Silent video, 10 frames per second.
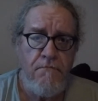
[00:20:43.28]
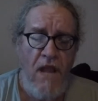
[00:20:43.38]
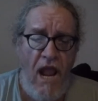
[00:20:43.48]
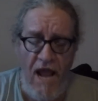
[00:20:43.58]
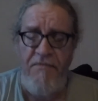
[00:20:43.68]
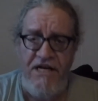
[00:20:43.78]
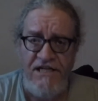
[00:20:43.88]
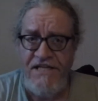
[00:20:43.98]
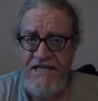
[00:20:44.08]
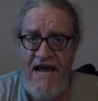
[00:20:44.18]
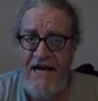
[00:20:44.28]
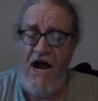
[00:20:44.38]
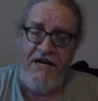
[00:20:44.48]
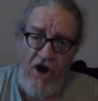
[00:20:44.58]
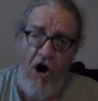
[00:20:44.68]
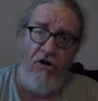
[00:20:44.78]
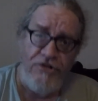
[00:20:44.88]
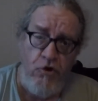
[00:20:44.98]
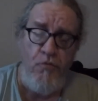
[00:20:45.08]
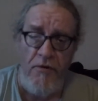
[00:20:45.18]
And because of that, I
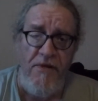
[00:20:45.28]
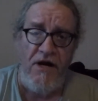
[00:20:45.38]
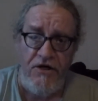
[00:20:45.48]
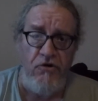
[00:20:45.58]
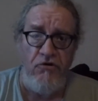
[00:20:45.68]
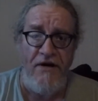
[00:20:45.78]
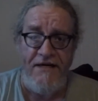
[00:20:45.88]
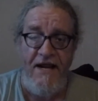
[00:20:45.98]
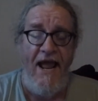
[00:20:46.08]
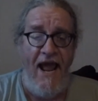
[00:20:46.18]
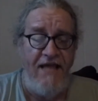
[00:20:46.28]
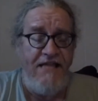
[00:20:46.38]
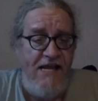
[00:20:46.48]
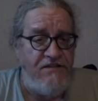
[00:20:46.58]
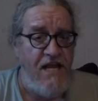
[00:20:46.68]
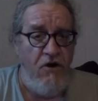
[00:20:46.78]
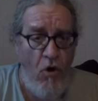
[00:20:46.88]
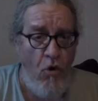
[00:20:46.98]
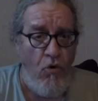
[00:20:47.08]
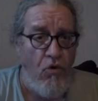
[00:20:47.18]
called Kupel Marcoux, and they said,
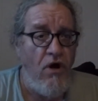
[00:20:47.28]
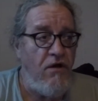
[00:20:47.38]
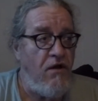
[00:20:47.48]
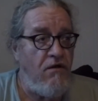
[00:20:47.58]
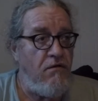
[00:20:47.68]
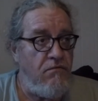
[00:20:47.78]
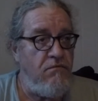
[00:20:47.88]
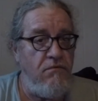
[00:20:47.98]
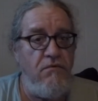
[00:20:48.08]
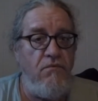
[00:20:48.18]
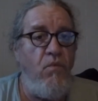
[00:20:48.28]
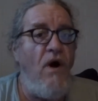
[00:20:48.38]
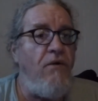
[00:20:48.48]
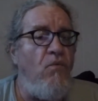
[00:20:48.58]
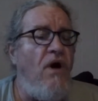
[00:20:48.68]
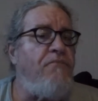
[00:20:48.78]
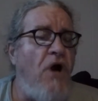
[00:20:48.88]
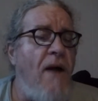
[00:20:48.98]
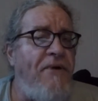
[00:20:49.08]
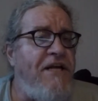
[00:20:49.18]
oh, what
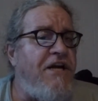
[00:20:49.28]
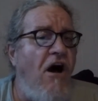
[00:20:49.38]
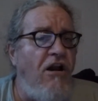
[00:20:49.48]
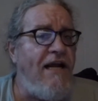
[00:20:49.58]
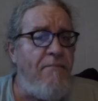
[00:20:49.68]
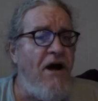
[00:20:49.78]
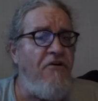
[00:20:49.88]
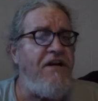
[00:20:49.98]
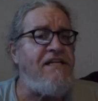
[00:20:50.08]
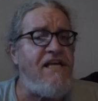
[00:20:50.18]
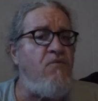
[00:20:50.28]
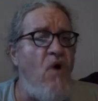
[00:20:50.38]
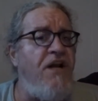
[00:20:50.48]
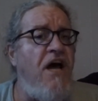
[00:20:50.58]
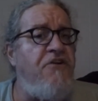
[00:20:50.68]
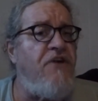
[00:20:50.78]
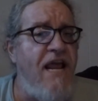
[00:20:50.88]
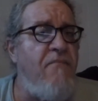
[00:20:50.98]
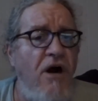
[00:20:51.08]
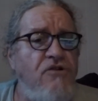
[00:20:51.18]
property are you calling about? And I said,
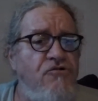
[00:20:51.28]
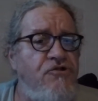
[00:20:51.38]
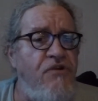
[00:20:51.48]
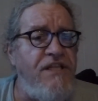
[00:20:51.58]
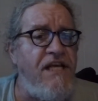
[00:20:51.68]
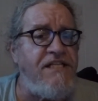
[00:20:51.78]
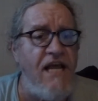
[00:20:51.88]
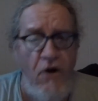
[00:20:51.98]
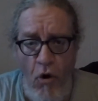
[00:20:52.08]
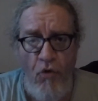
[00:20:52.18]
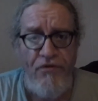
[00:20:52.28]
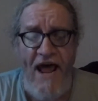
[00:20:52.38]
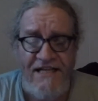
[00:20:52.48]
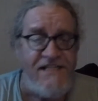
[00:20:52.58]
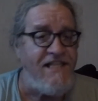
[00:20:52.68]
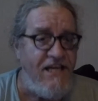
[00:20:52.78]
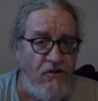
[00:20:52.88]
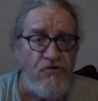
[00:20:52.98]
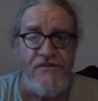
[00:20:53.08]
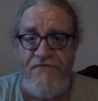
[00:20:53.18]
100A Marshall Street. And they said, oh, that's
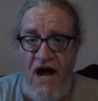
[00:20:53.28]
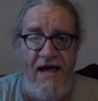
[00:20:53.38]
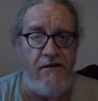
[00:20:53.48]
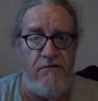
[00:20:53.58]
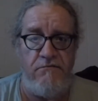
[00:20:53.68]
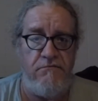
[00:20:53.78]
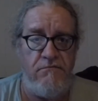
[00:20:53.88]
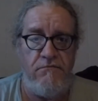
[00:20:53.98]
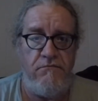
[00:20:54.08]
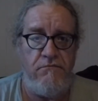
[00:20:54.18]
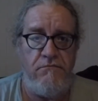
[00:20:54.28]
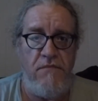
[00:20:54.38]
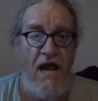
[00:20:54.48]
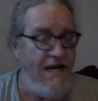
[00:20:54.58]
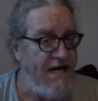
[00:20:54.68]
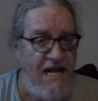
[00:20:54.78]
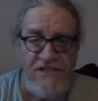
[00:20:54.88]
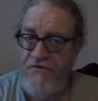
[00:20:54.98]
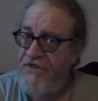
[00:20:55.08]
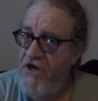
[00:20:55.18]
Theo's file. I didn't ask
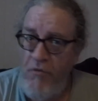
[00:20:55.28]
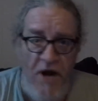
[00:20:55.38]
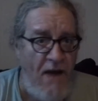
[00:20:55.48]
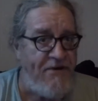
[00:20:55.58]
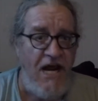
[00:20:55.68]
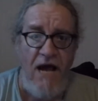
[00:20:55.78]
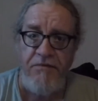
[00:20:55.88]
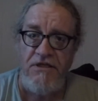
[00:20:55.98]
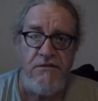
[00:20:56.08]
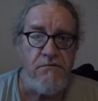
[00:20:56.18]
for Theo Papadopoulos.